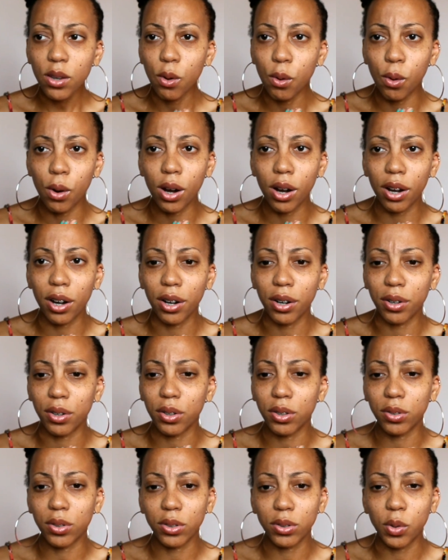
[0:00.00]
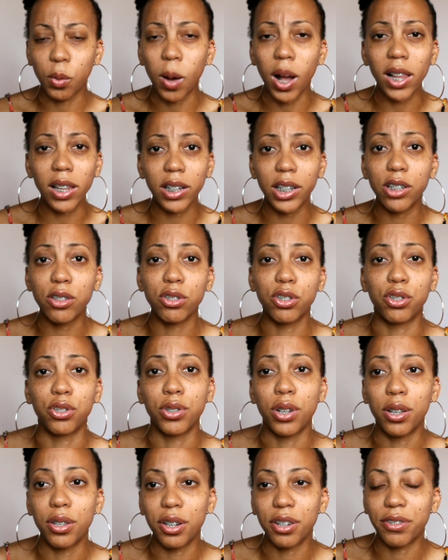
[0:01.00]
or quality
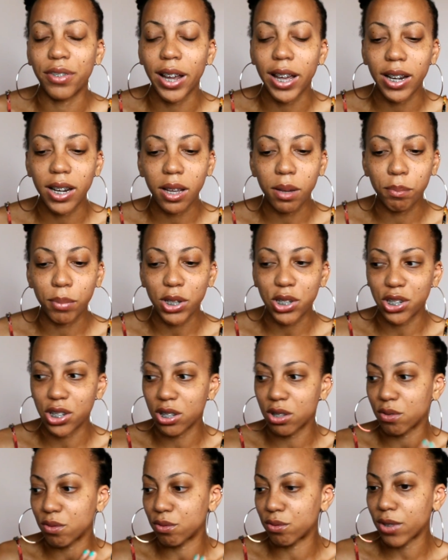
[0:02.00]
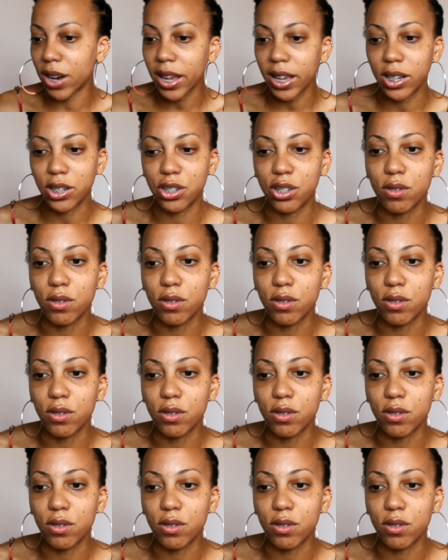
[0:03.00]
control your writing, but just write.